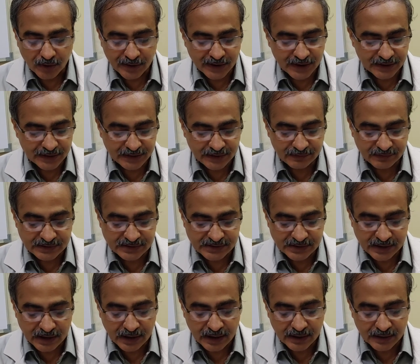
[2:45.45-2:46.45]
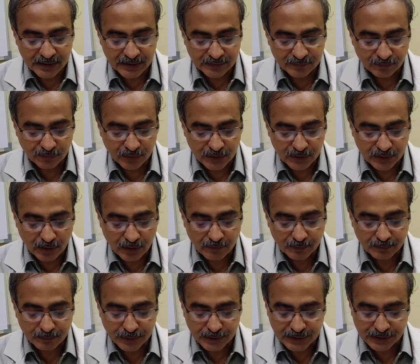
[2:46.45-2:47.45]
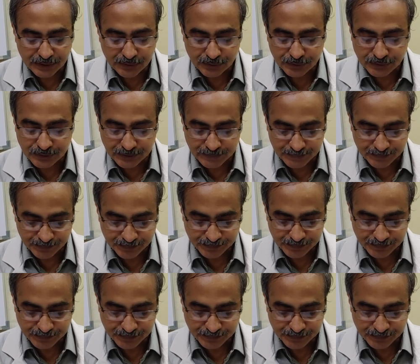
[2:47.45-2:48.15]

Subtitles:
or any viscera in fold of peritoneum.